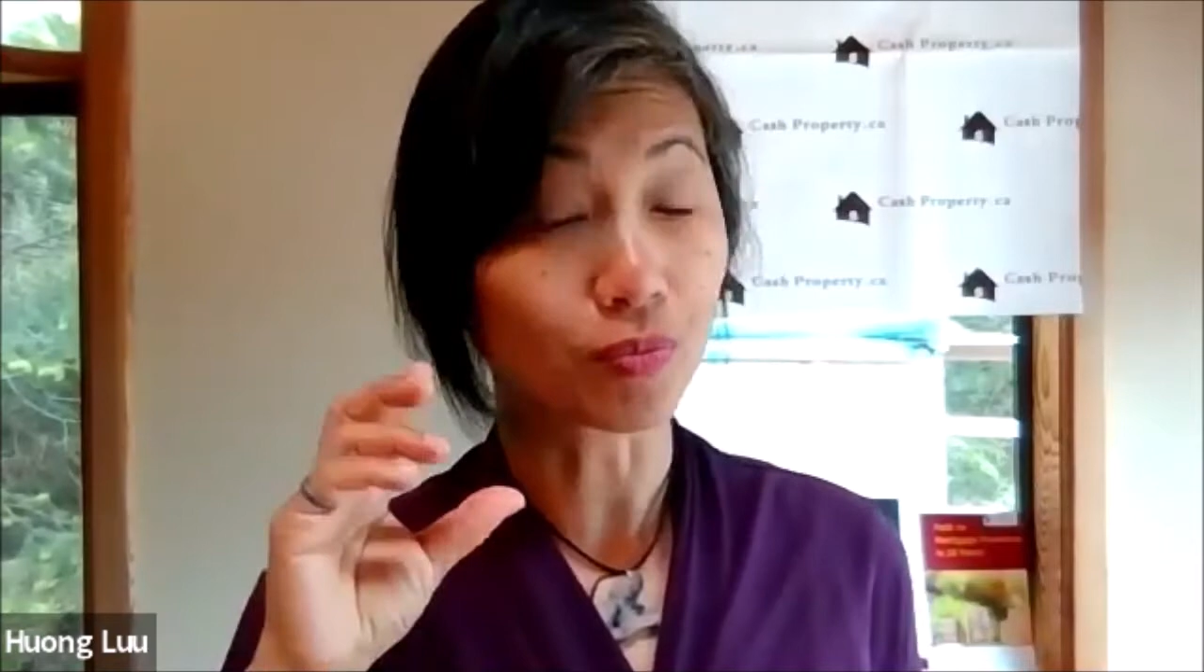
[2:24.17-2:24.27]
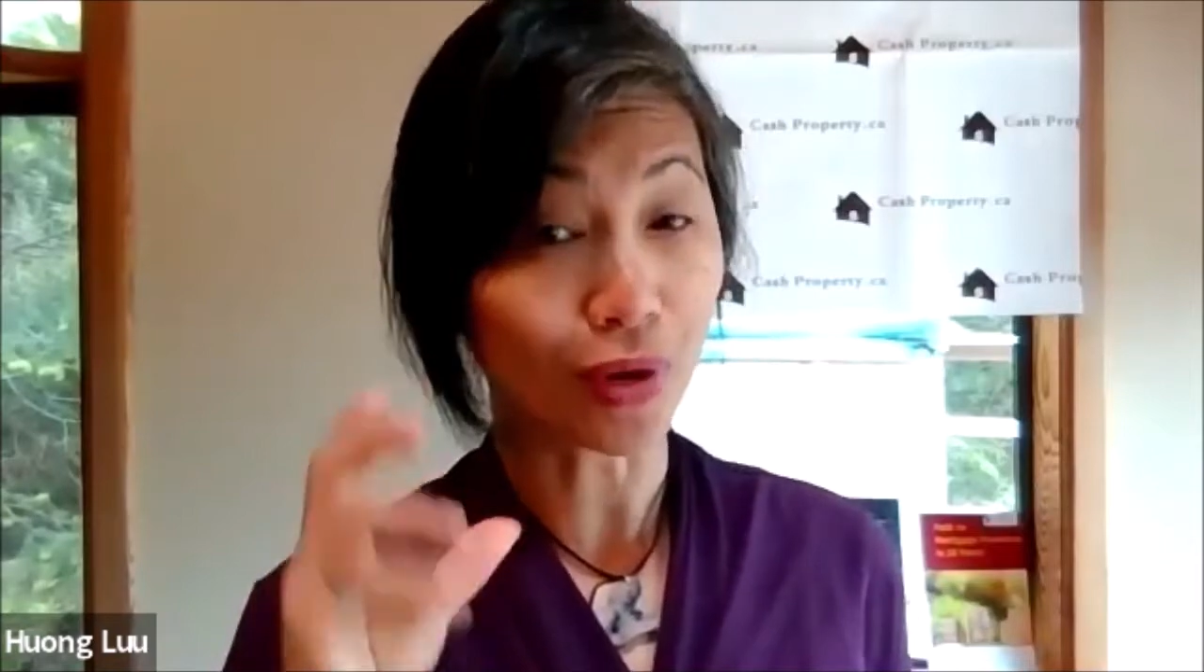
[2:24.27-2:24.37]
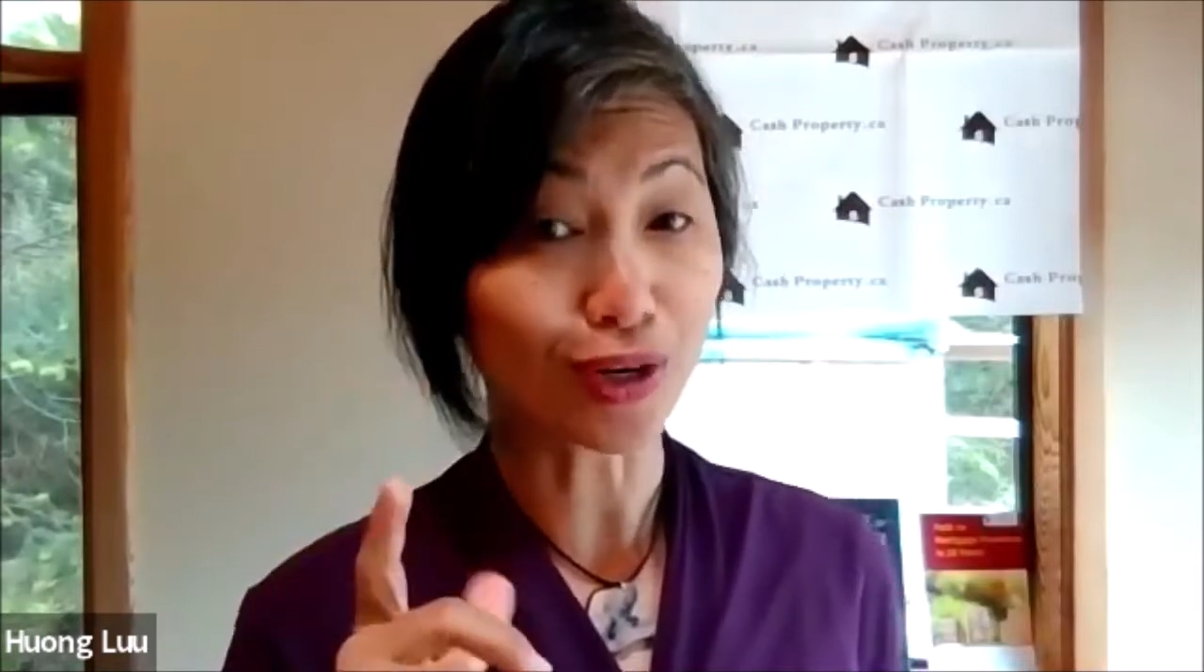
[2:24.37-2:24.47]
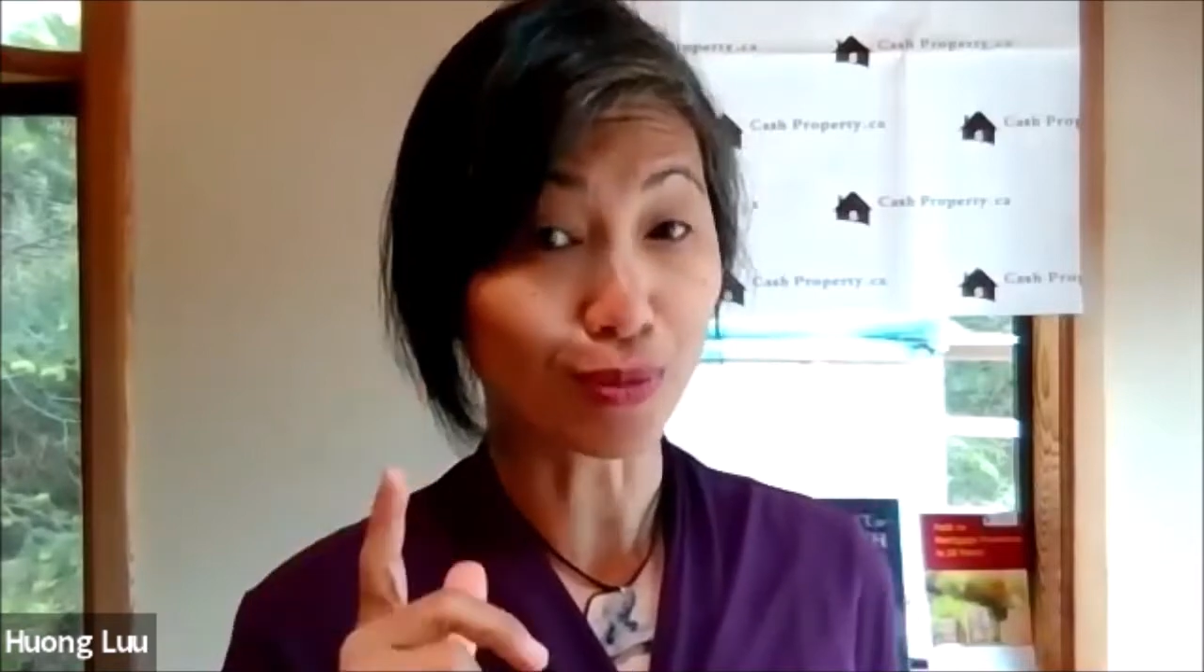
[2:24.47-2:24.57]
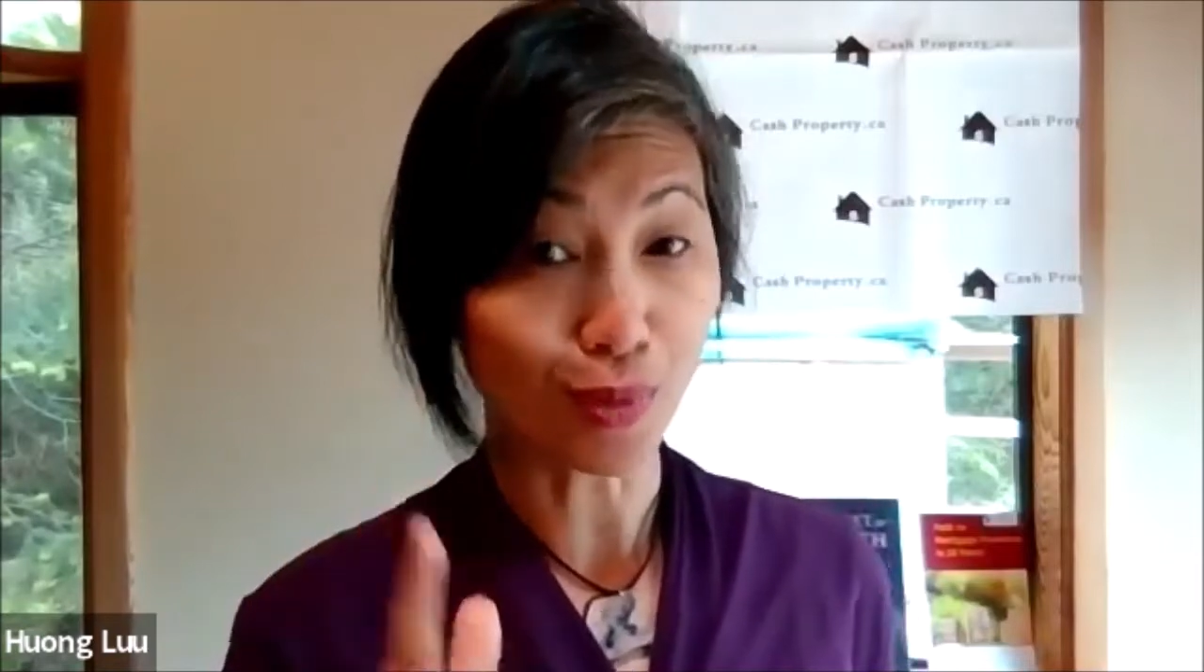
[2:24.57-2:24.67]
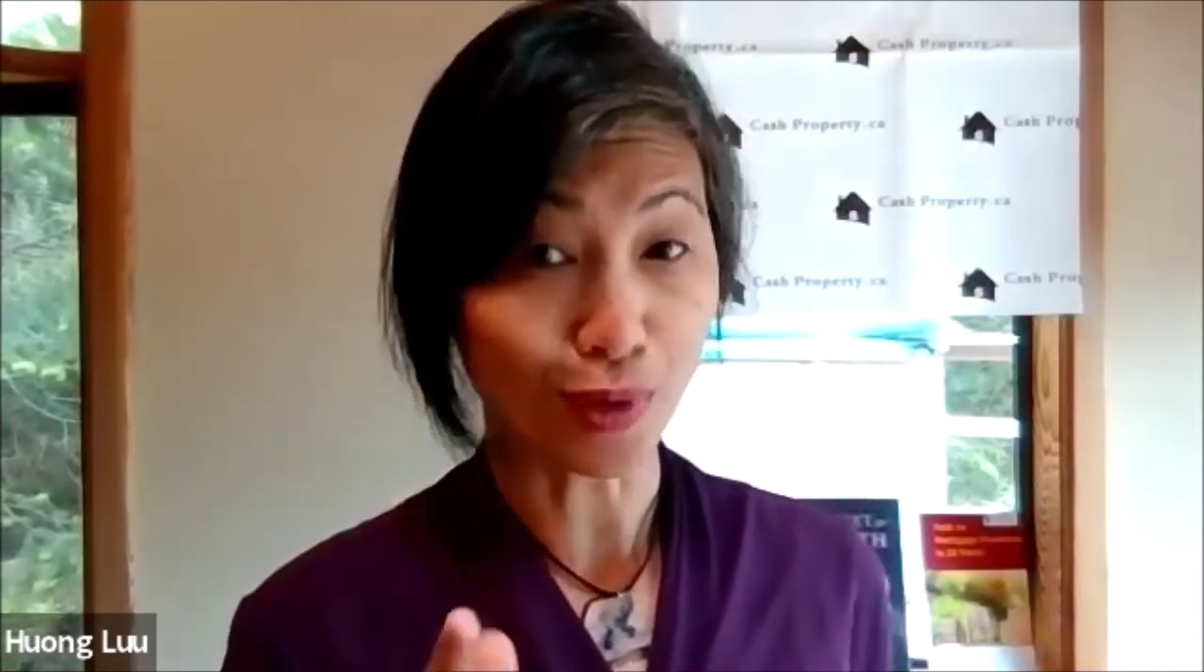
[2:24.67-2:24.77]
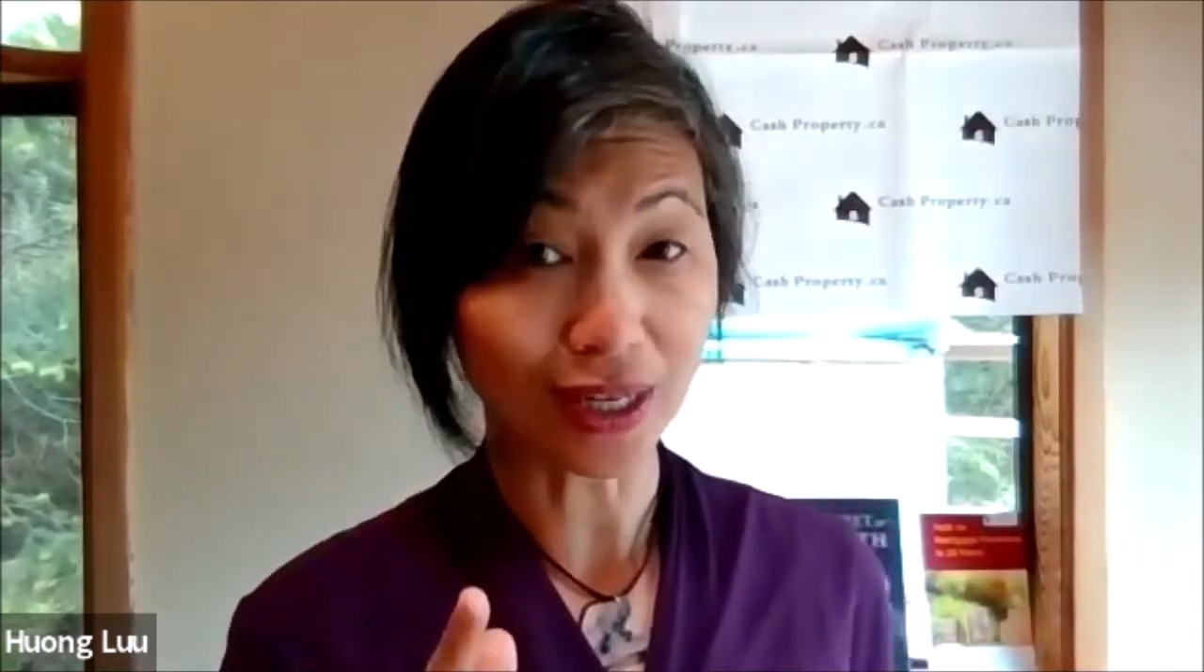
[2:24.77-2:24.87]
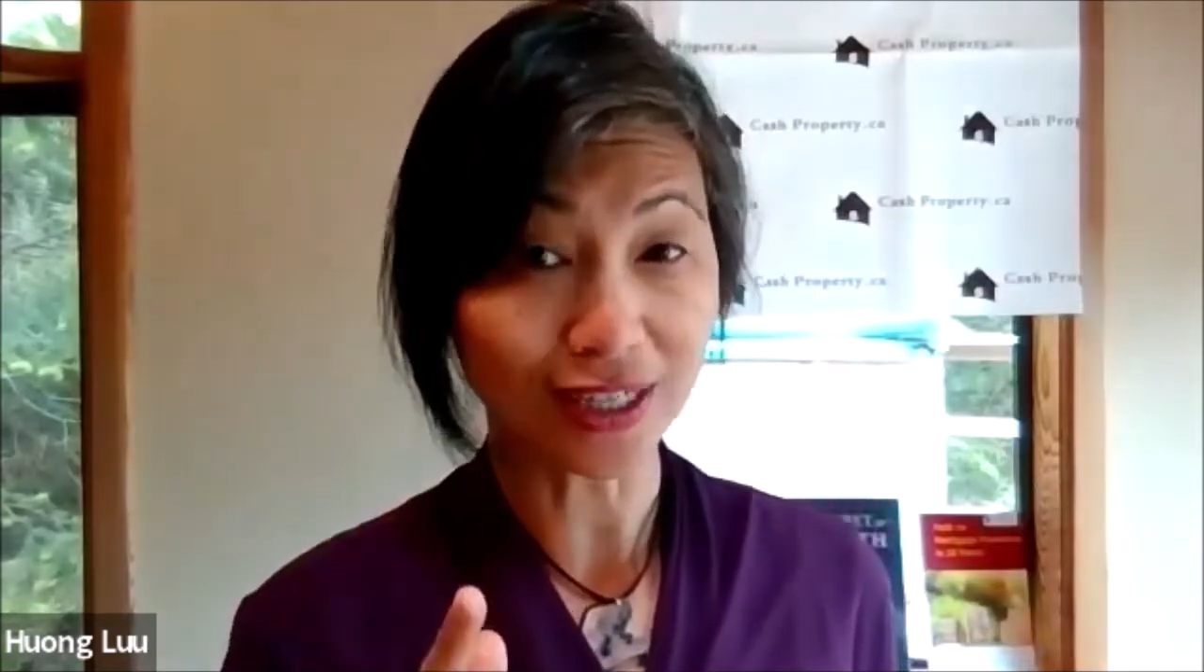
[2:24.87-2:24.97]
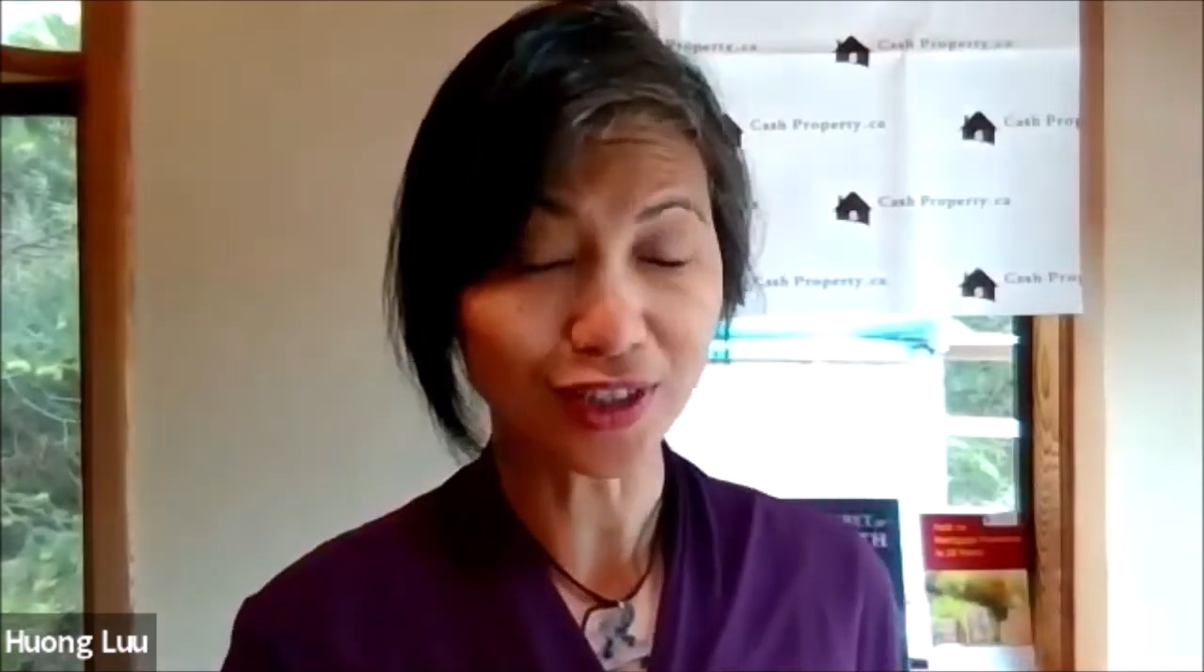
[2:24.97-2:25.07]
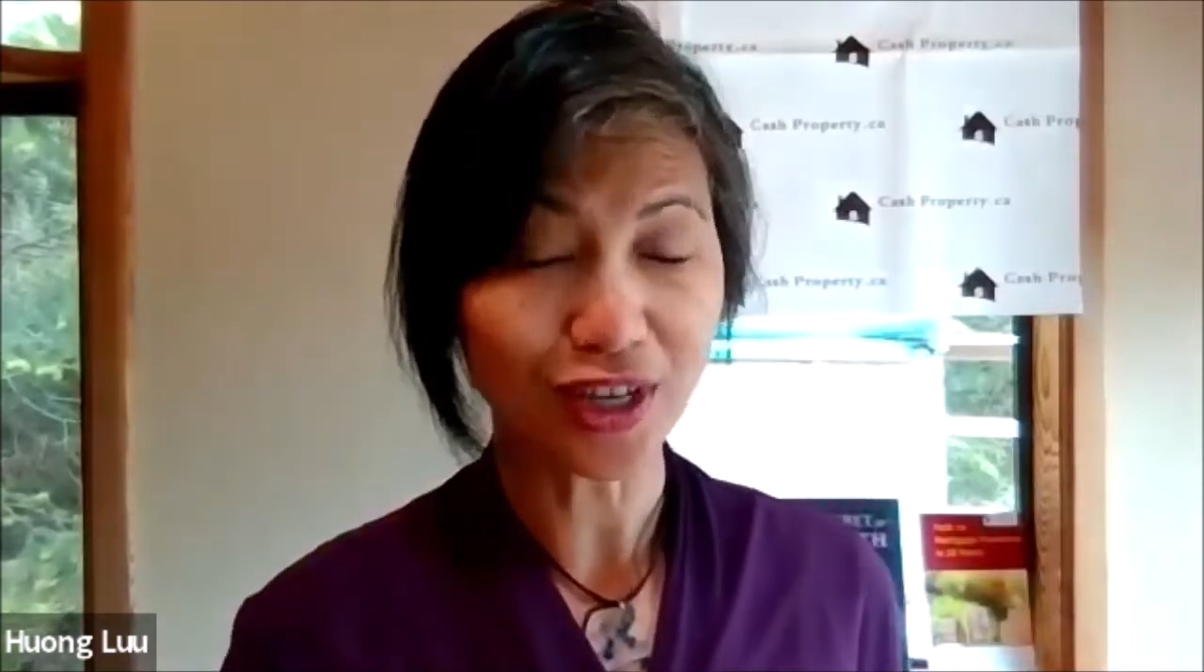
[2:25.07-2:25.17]
break your
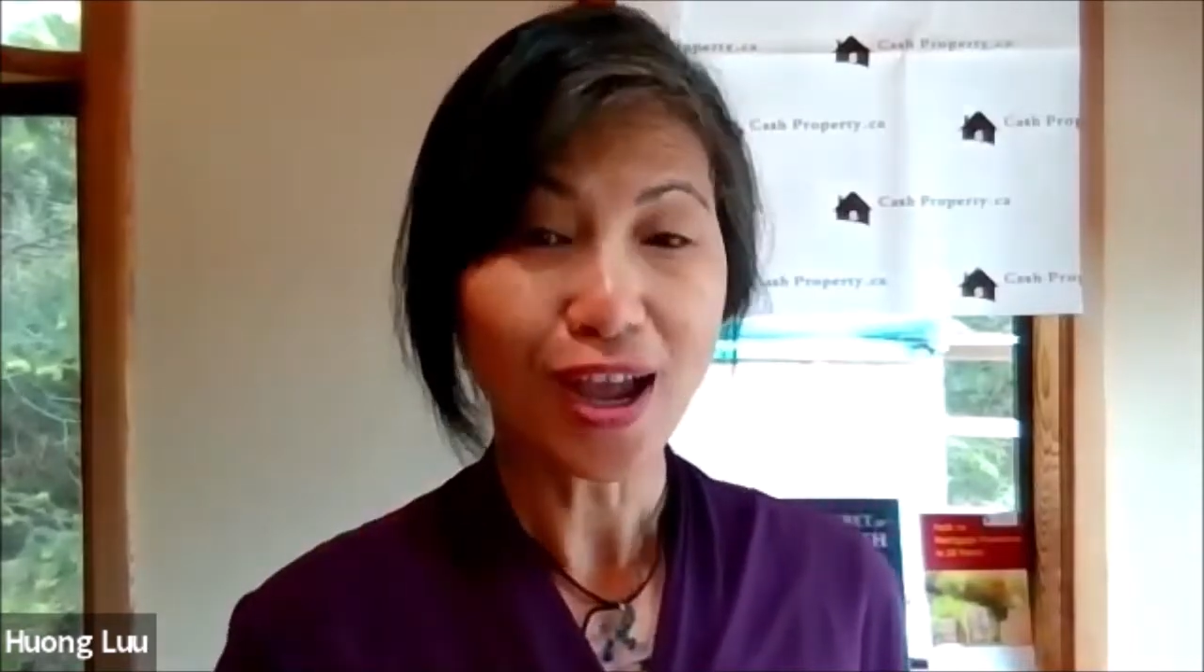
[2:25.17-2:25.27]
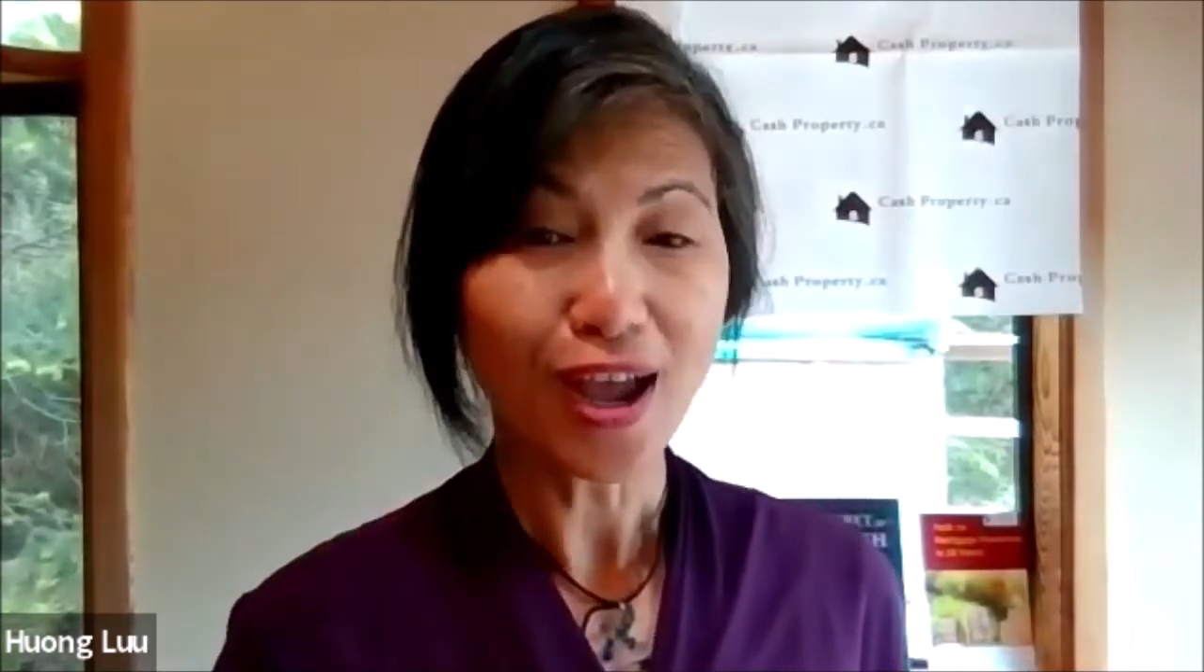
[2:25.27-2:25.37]
mortgage.